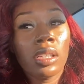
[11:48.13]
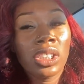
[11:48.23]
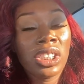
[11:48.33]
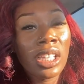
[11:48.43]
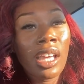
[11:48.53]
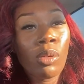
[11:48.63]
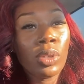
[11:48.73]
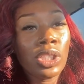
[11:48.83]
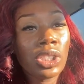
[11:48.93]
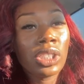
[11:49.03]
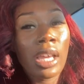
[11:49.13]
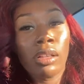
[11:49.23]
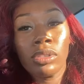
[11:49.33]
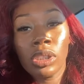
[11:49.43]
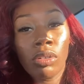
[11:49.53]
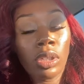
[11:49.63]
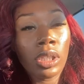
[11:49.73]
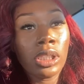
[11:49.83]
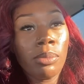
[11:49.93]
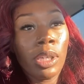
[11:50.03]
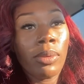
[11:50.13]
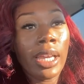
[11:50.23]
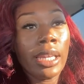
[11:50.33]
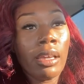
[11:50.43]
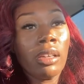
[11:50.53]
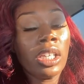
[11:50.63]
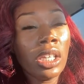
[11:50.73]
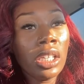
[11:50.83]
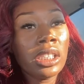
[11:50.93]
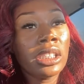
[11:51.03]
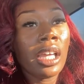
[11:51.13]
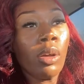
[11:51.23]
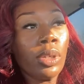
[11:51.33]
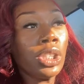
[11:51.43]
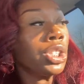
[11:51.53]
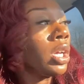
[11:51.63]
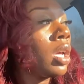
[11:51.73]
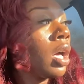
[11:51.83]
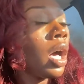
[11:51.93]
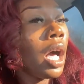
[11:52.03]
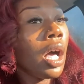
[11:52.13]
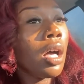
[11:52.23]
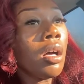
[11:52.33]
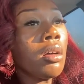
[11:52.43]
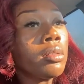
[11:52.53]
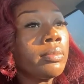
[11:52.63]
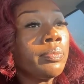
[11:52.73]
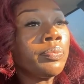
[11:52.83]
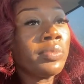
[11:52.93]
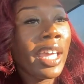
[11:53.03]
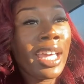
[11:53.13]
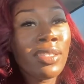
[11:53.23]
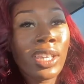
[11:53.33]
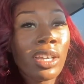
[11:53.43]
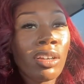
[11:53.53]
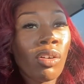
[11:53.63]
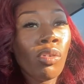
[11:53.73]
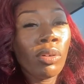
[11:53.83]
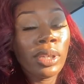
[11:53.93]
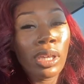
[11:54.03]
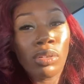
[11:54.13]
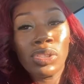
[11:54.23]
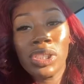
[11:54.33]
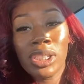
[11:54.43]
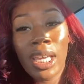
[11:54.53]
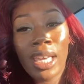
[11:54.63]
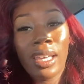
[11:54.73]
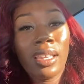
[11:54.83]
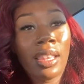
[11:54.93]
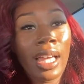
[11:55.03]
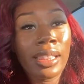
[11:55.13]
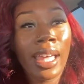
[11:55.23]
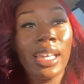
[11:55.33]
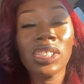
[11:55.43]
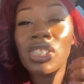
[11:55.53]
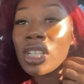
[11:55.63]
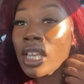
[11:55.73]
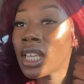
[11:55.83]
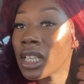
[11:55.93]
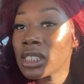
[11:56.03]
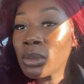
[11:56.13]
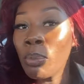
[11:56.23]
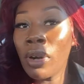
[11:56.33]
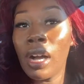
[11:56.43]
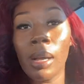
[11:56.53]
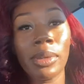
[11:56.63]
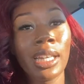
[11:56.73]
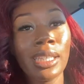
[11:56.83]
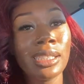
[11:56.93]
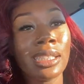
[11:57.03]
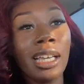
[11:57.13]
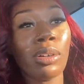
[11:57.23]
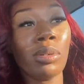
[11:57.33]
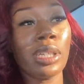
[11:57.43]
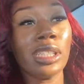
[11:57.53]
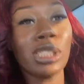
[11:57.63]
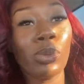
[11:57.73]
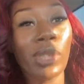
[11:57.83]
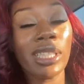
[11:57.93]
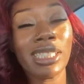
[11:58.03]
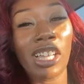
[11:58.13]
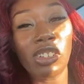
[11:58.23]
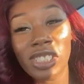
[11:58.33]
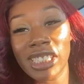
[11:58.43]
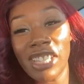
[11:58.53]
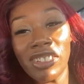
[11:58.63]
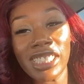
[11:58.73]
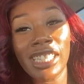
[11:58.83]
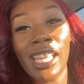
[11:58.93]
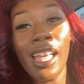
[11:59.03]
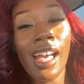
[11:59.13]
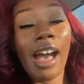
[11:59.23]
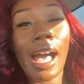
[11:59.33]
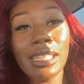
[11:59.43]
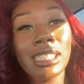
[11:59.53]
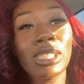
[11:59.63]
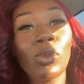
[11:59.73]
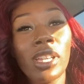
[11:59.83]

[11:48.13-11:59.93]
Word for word: sandwich sounds so good to me right now. Good sandwich. Um and their Oreo shake, like, that shake is bomb, and I need to let go of these sweets though, seriously. I just went